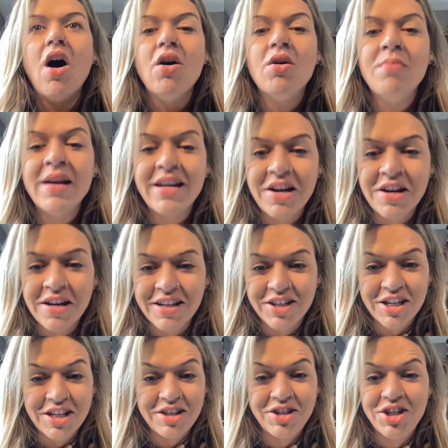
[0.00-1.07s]
"Oh my goodness,
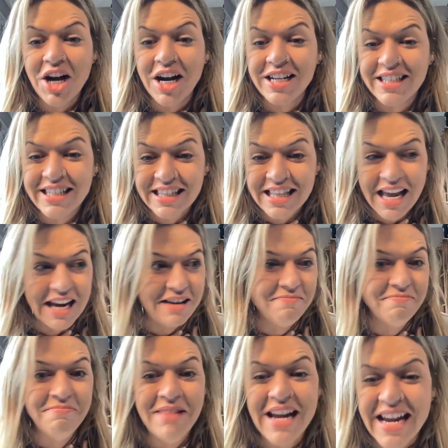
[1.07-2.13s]
she's just like
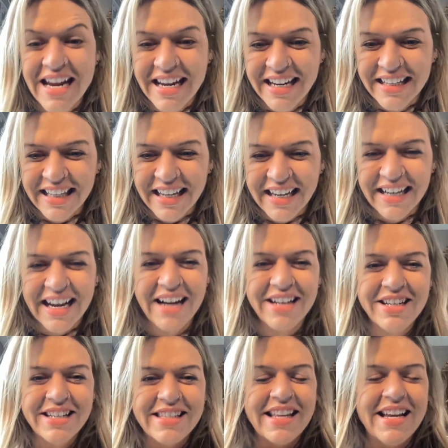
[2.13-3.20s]
me," like, I
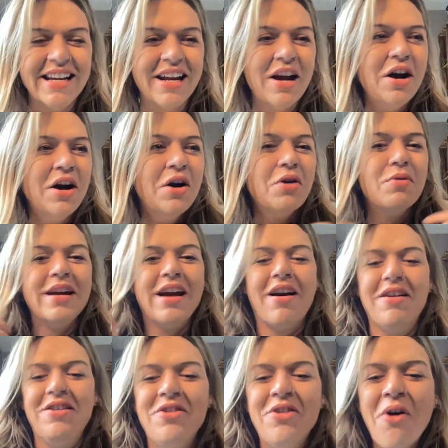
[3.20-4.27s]
just, like, we
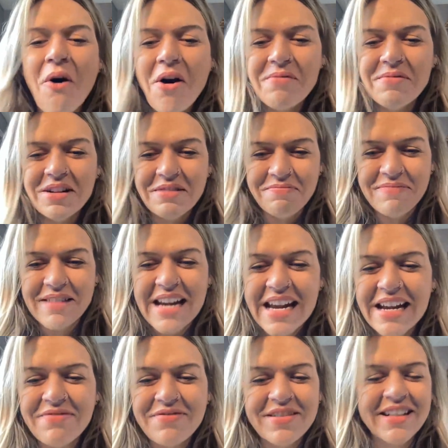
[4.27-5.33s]
are normal
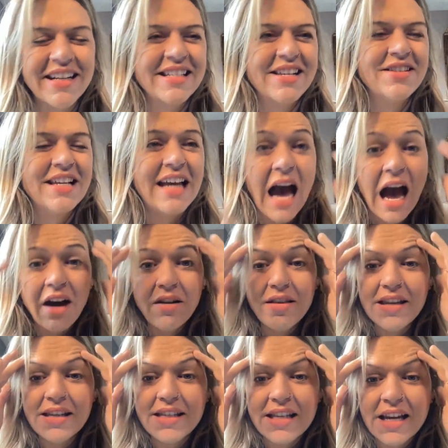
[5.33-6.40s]
people, because I was like, "How do
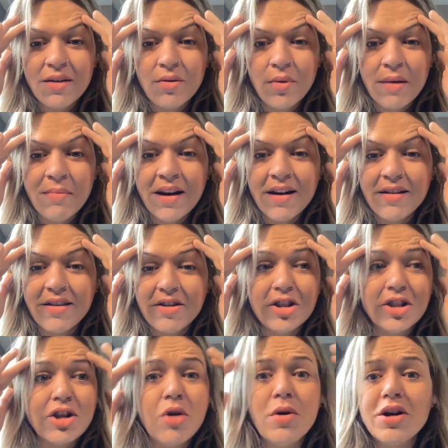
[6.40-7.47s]
these, like, women they're
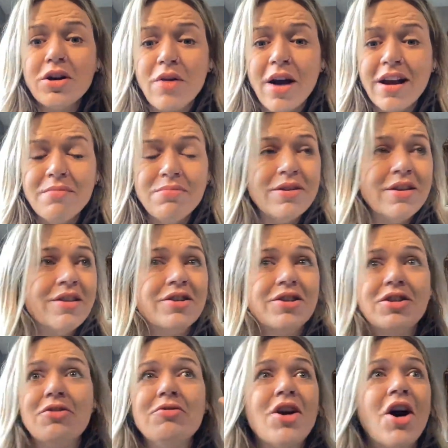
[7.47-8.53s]
so incredible and they're
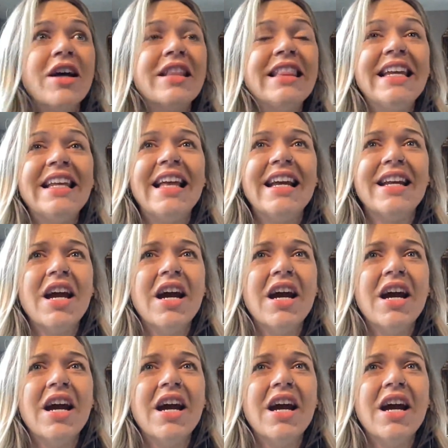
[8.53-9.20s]
so godly, like,